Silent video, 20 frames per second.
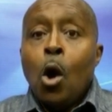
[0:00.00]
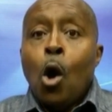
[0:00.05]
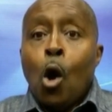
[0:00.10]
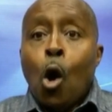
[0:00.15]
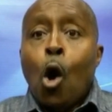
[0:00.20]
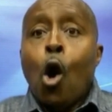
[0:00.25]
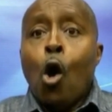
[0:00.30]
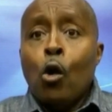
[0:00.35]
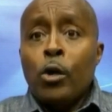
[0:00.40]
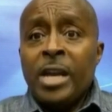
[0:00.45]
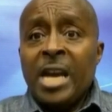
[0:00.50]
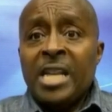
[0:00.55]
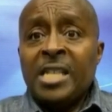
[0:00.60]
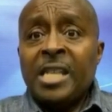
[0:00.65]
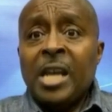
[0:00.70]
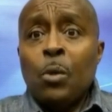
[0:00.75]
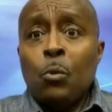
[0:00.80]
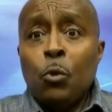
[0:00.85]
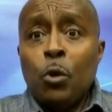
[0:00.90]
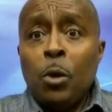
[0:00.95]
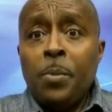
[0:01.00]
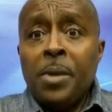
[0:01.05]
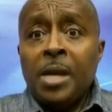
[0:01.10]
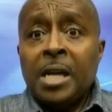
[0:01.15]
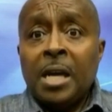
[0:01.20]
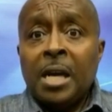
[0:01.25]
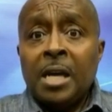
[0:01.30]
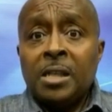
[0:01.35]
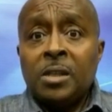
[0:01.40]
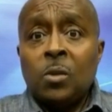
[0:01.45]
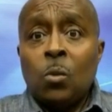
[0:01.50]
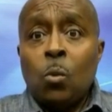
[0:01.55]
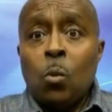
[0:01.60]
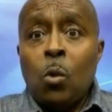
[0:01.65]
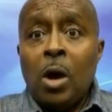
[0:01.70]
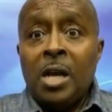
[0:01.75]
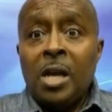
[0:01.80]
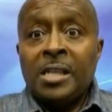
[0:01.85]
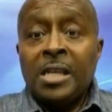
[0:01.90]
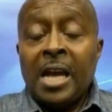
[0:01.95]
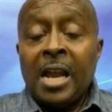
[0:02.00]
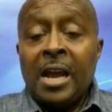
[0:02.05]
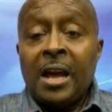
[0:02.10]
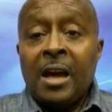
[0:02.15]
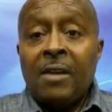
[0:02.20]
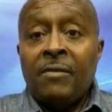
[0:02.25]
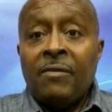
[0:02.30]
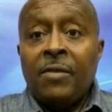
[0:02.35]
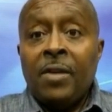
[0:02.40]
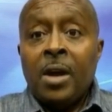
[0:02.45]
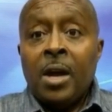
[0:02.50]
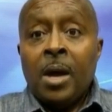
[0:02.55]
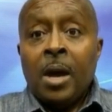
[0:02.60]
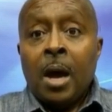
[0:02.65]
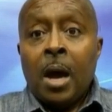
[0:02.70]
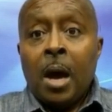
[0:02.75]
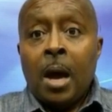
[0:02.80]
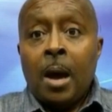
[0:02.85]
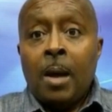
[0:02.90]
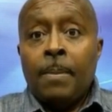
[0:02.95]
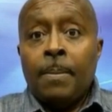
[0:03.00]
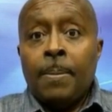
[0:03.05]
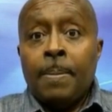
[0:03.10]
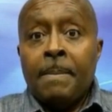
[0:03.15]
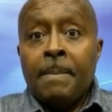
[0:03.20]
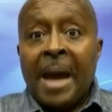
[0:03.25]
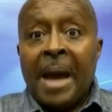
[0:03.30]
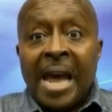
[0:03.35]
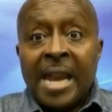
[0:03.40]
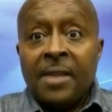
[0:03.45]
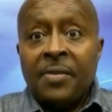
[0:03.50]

Oh yes, they will, because the ones that have made it